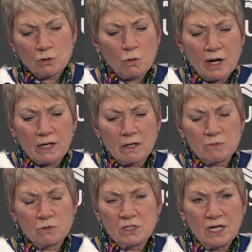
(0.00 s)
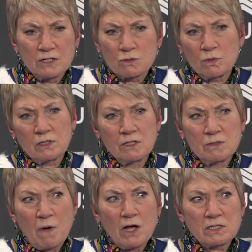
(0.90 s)
crank it up to a 10 as quickly as
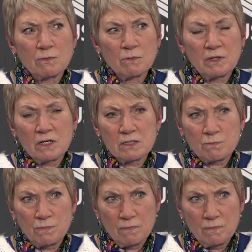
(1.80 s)
possible, because